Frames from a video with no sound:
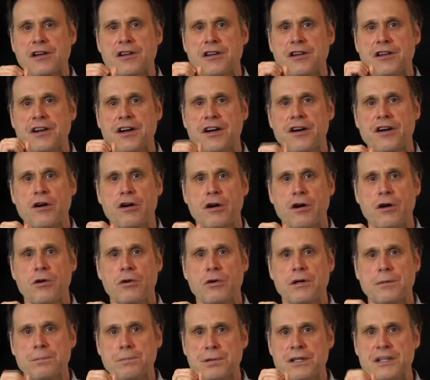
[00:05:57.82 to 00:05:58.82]
to narrow
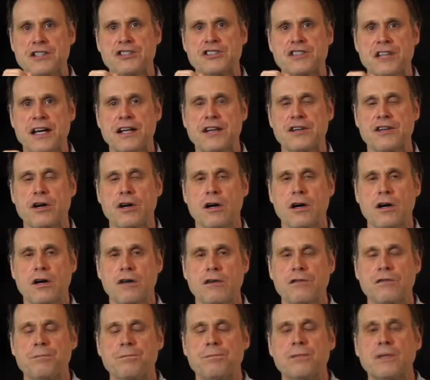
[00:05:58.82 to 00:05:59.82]
and pinch that
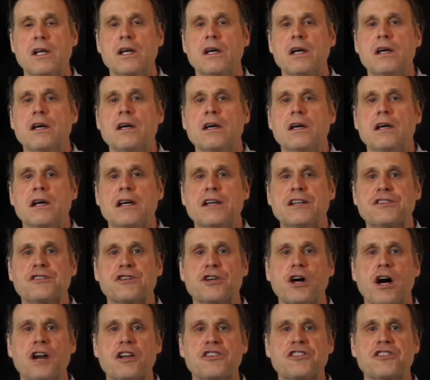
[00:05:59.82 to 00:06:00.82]
nerve is
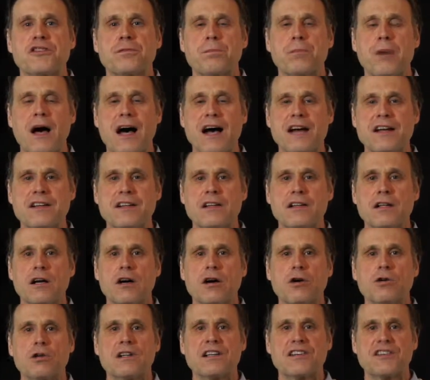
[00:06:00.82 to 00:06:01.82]
called
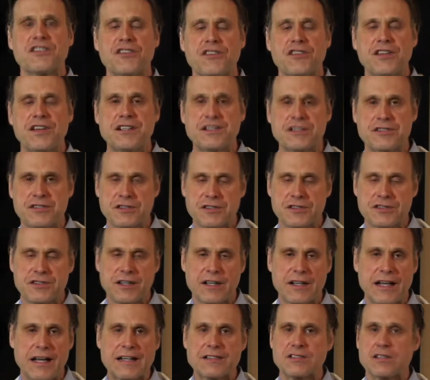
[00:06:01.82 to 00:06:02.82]
spondylolisthesis.
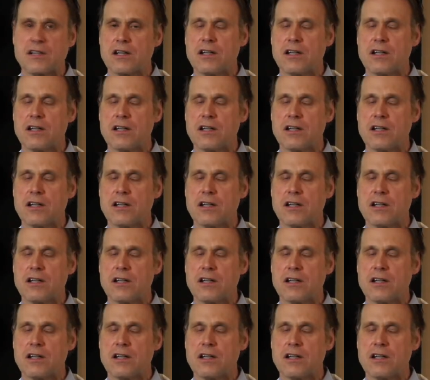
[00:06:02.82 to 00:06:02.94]
Now that's a